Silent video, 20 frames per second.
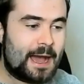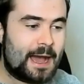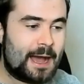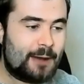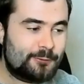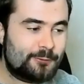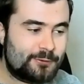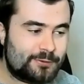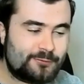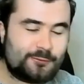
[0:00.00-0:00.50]

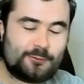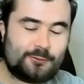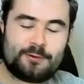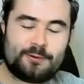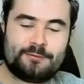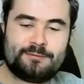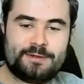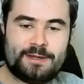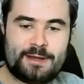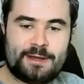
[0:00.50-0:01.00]
Out of all
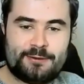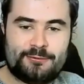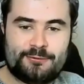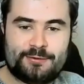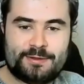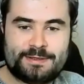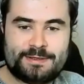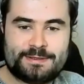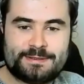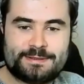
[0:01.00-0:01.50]
of the
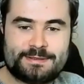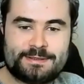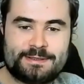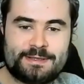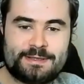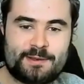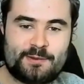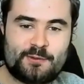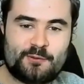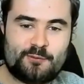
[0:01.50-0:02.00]
countries
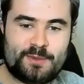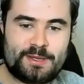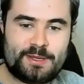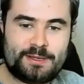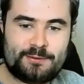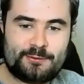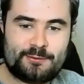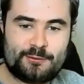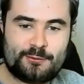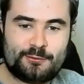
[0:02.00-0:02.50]
that you've
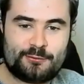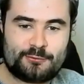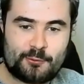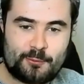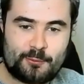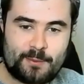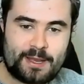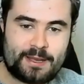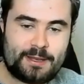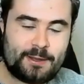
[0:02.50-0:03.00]
been to, so
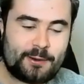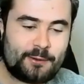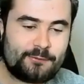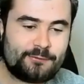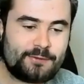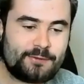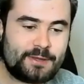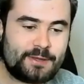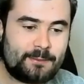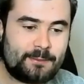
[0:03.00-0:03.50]
many
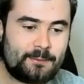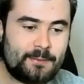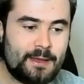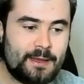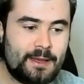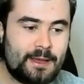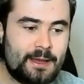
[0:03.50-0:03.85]
of them,